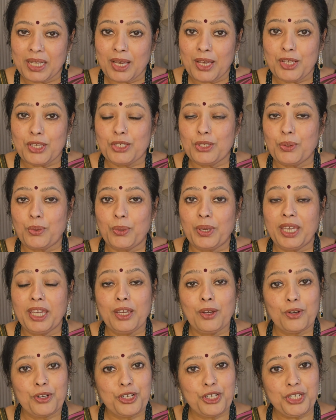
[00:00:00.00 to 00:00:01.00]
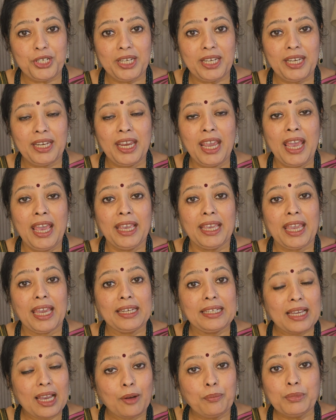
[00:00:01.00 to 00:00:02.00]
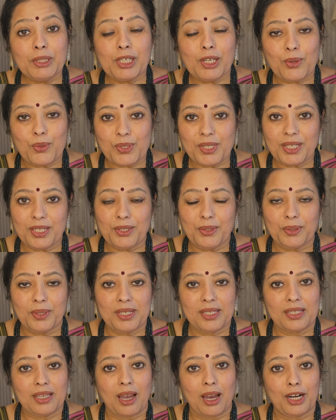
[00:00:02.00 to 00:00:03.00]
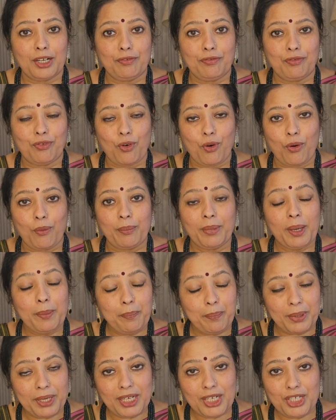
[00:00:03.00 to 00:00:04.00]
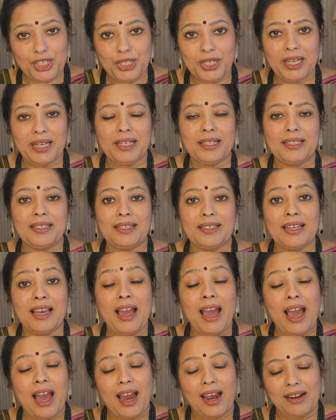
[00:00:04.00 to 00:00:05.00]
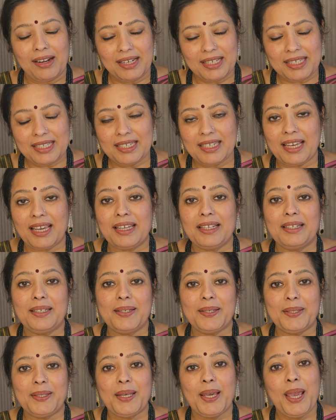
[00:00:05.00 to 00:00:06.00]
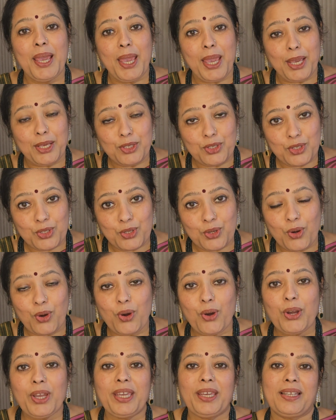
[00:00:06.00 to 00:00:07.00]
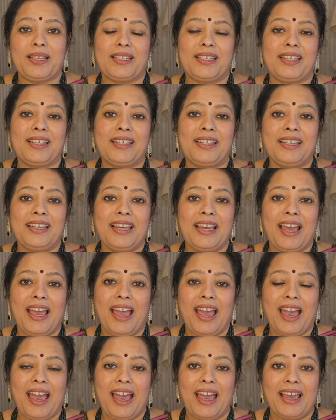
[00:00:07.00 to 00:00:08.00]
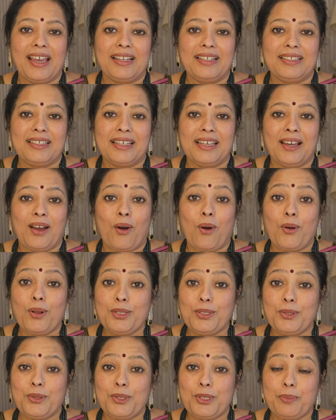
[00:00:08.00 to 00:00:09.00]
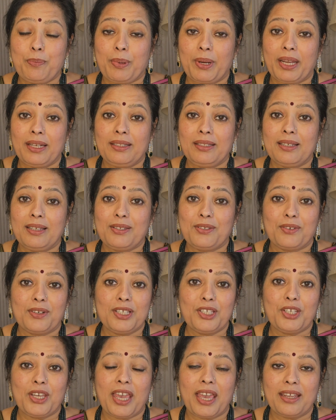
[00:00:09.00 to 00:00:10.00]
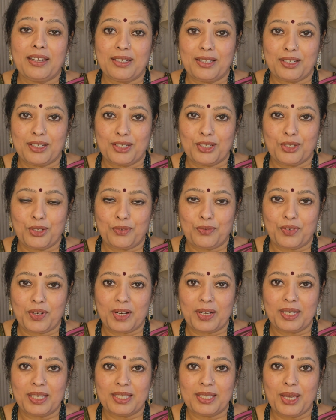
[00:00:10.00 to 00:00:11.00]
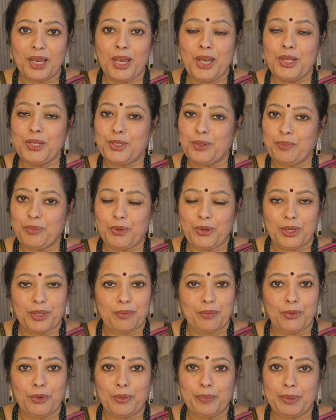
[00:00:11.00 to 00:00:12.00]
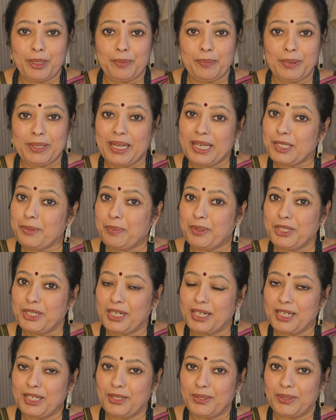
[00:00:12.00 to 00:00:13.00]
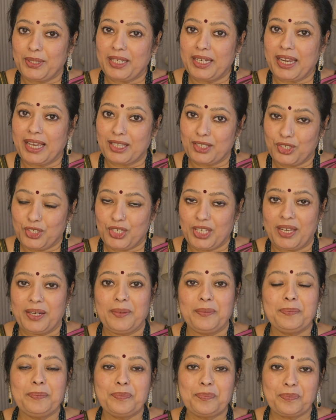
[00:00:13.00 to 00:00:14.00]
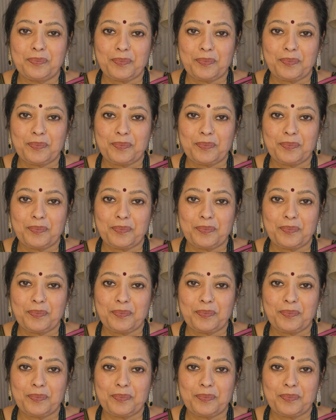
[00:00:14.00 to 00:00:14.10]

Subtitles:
so he or she can come closer to this art form, appreciate it, understand it, enjoy it, and also spread this rich heritage of ours to more and more people, especially to the next gen.